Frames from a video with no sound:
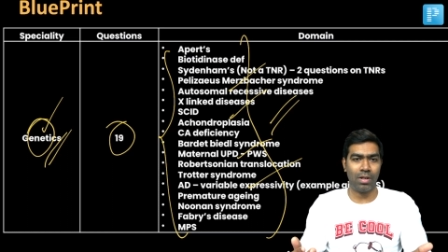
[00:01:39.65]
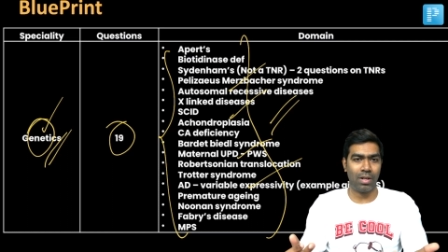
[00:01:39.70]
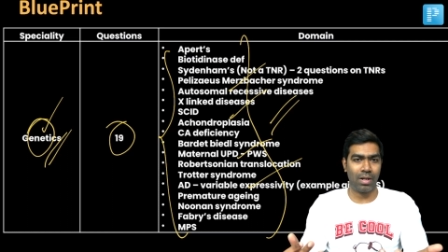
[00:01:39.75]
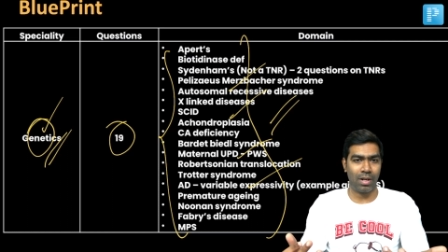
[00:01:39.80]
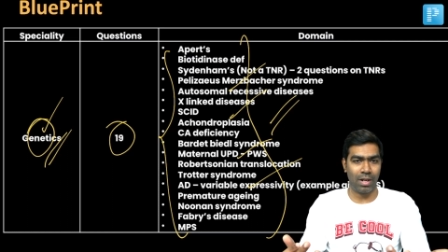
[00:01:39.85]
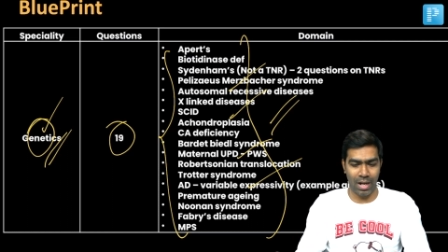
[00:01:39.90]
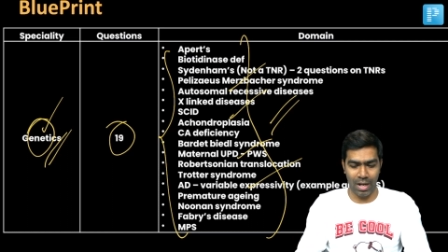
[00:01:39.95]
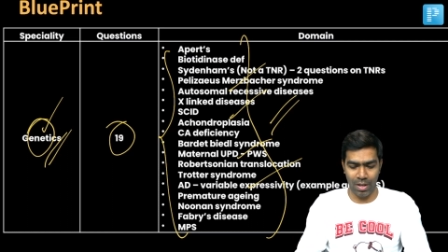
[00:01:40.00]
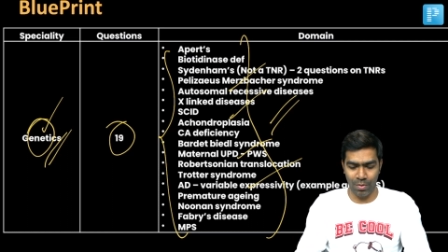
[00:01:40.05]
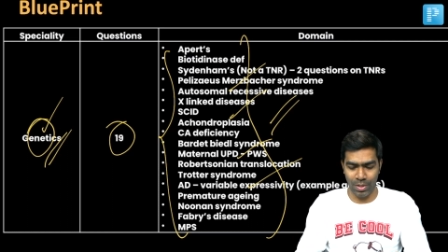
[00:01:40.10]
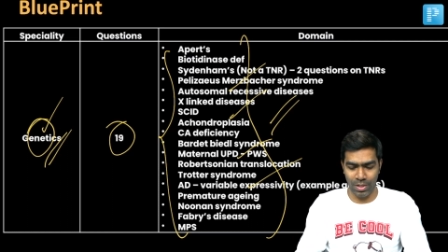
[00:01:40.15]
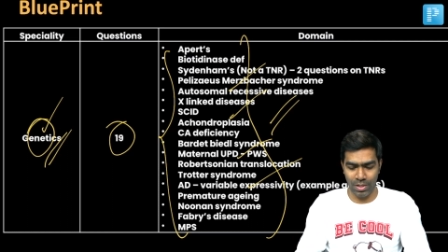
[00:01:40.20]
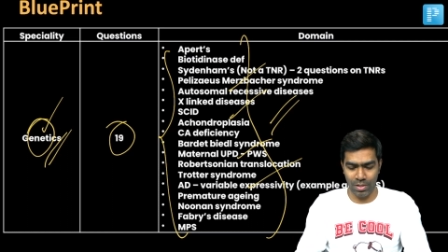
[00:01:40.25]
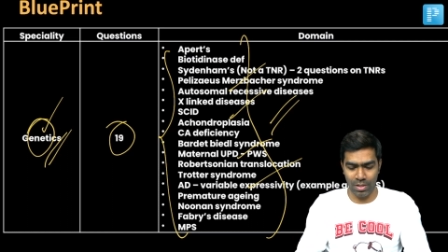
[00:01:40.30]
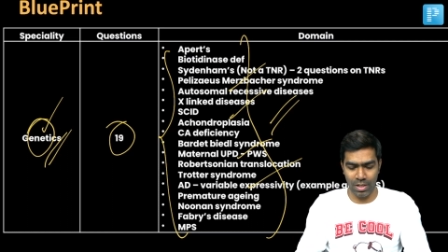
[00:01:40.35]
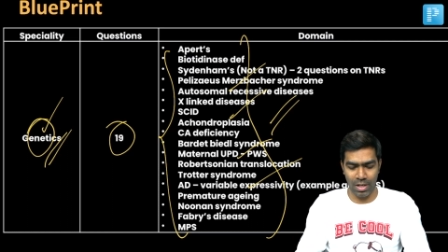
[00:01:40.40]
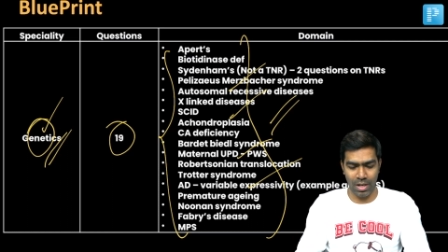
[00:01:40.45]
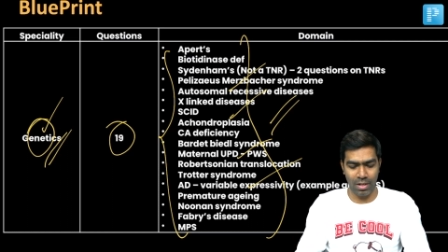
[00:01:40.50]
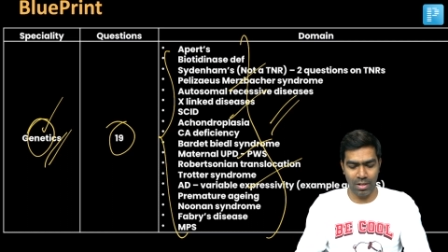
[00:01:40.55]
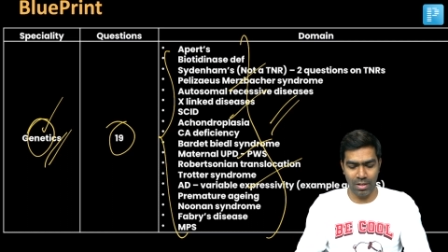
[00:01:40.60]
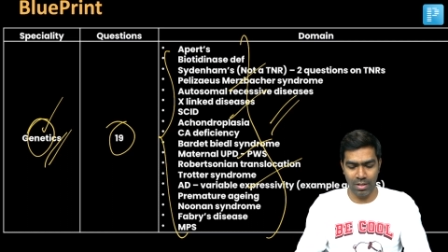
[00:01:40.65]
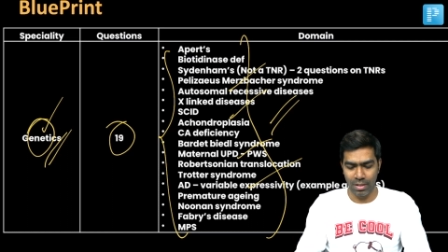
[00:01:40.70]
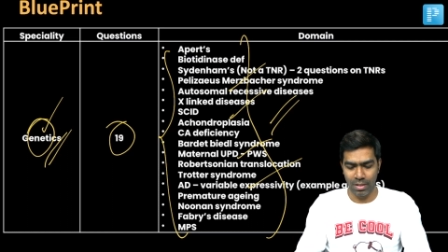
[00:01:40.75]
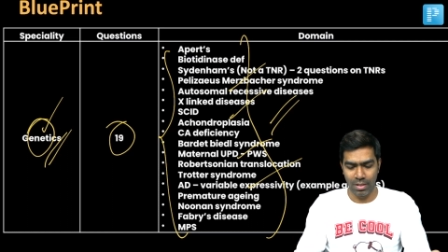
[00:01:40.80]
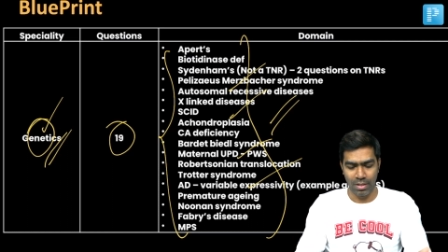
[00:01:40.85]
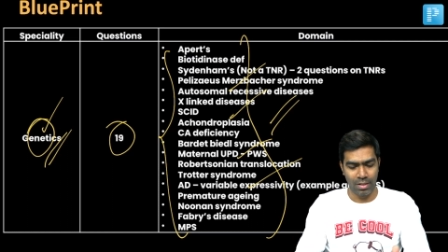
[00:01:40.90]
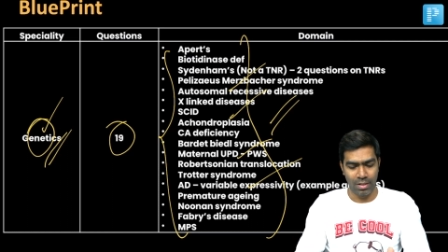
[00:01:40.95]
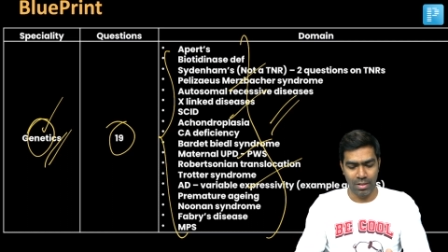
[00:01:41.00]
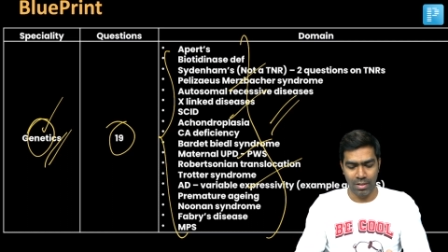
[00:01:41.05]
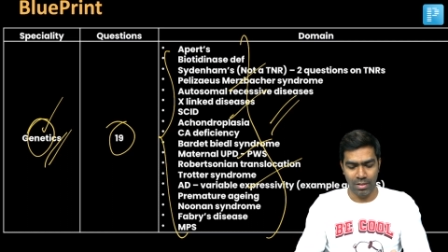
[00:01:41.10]
relevance, and
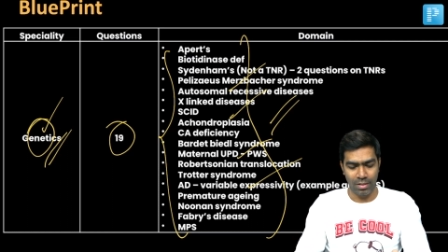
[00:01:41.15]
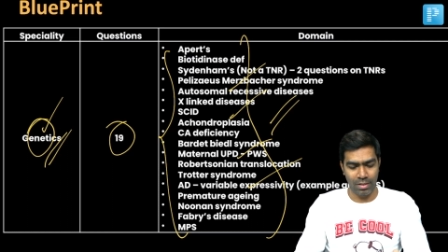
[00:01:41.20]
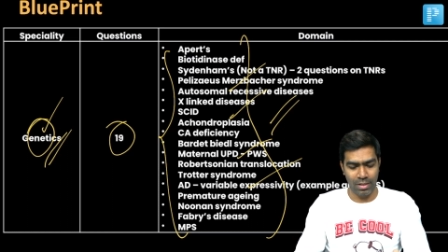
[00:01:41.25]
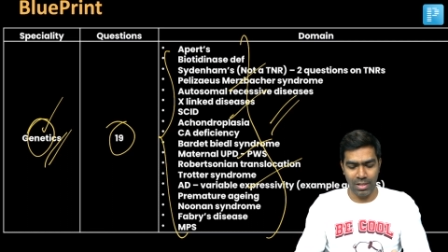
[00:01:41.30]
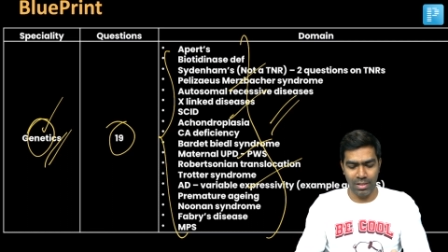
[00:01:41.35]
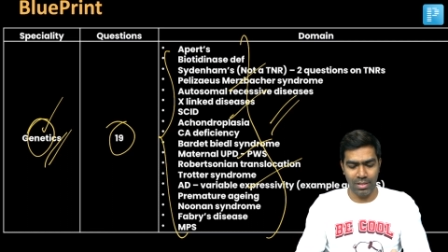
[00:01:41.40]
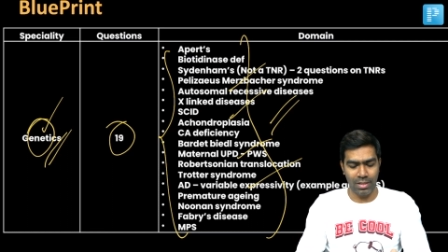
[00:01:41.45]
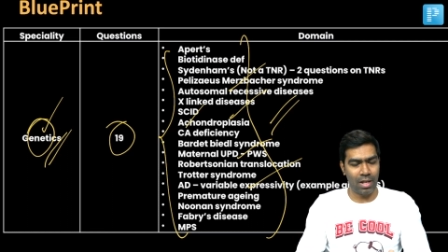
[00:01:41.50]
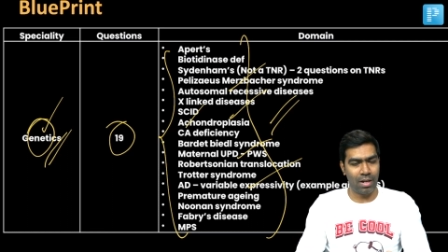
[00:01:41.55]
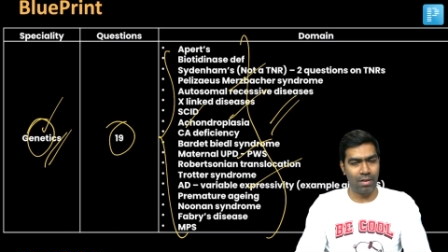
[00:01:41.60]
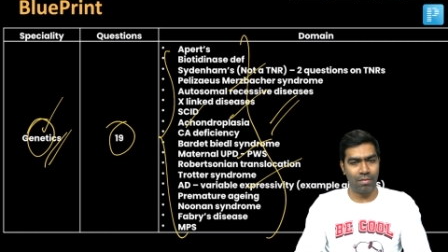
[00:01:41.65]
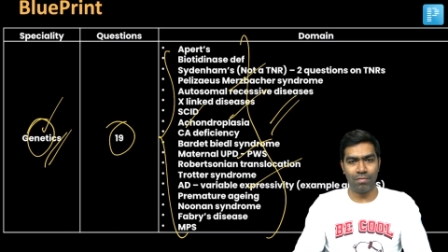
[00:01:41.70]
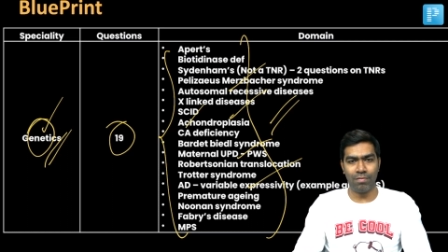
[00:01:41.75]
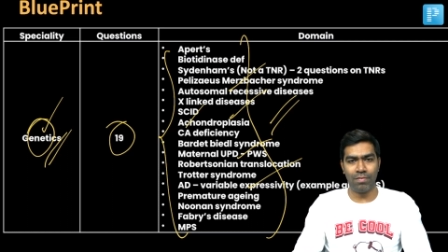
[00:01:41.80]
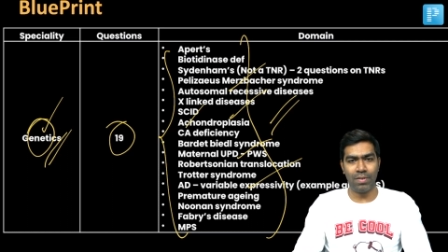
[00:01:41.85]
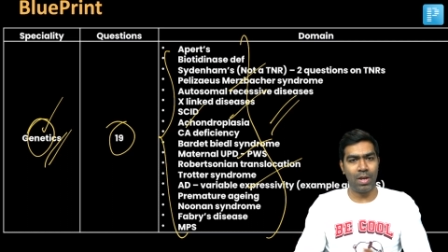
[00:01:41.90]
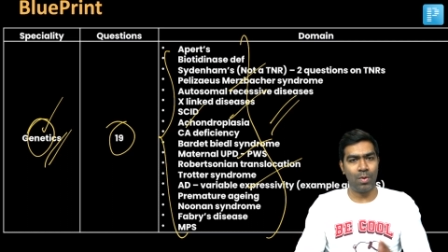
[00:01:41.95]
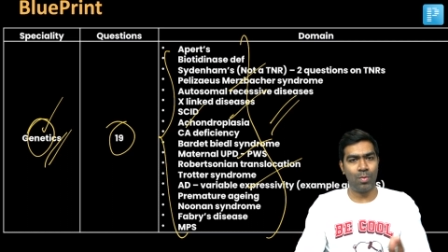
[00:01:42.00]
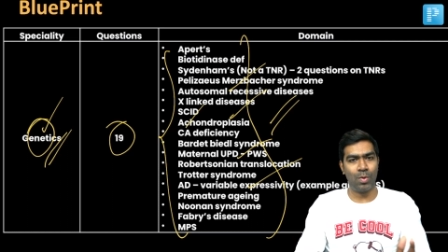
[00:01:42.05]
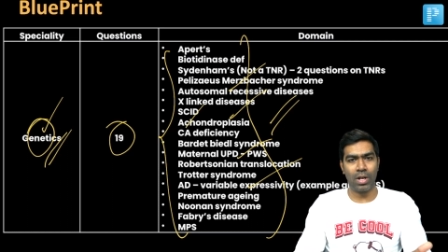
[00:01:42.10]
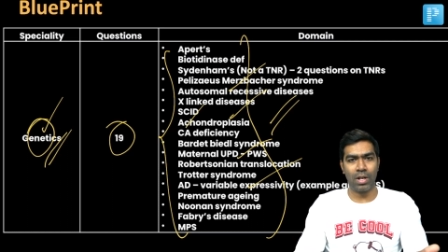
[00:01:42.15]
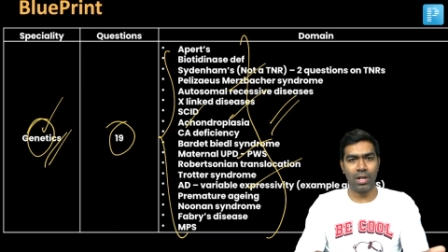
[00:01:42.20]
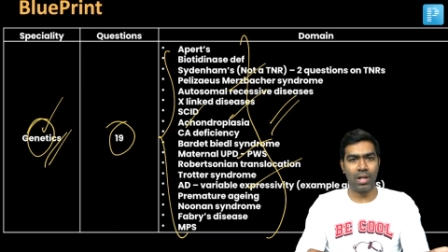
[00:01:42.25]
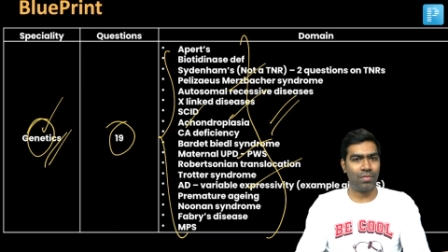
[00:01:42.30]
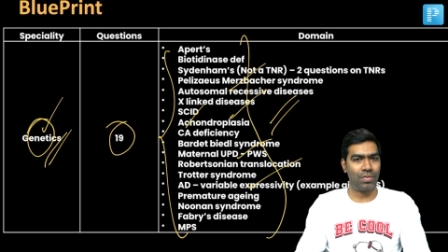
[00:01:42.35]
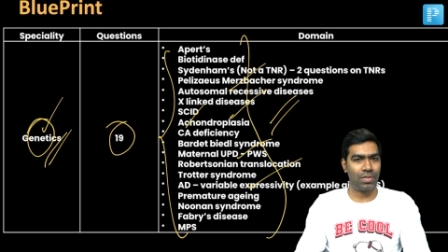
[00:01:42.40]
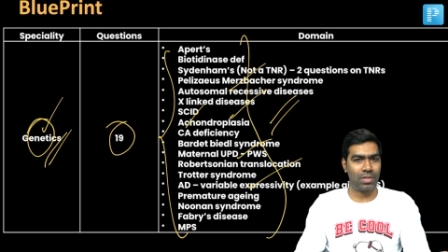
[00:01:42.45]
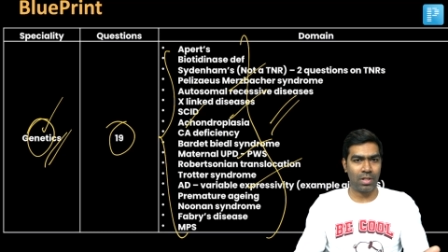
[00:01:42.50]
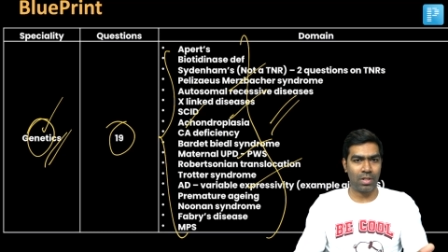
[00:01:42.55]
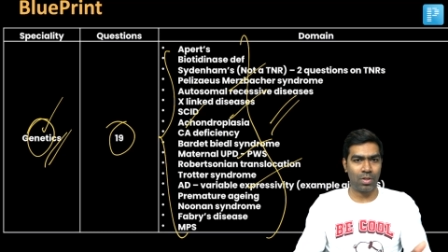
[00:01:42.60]
these are wayward and
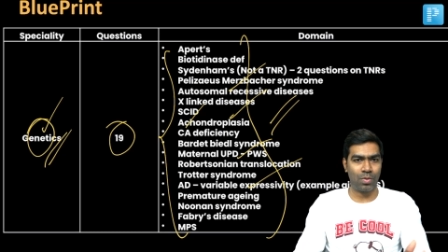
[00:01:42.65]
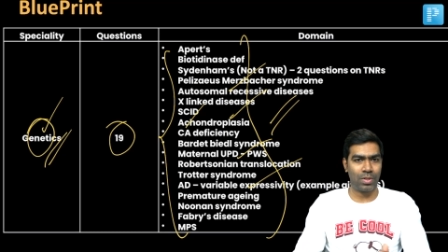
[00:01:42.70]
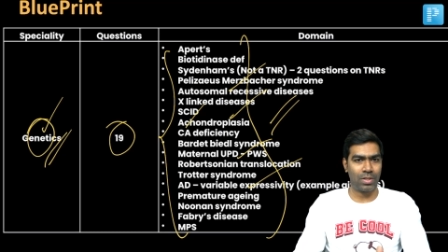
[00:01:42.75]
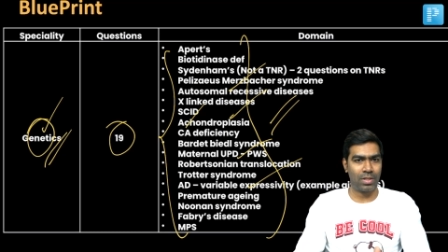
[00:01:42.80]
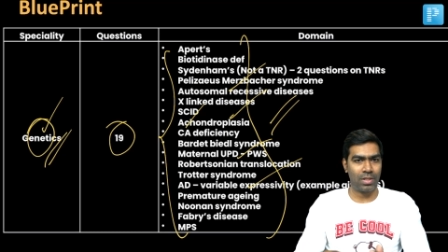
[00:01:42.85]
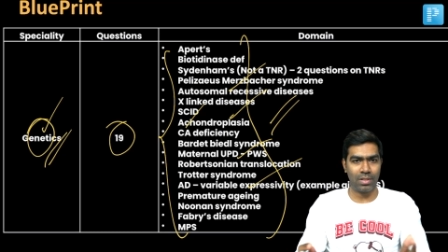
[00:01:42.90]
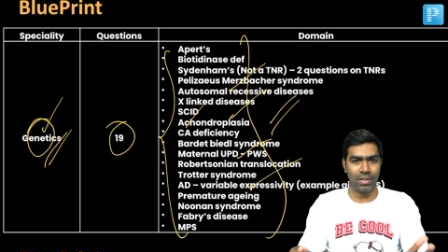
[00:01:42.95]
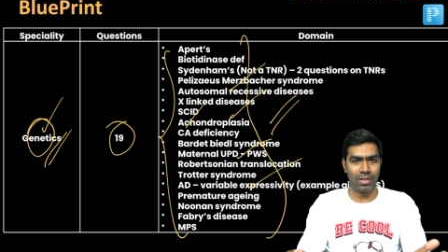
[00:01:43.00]
haphazard questions.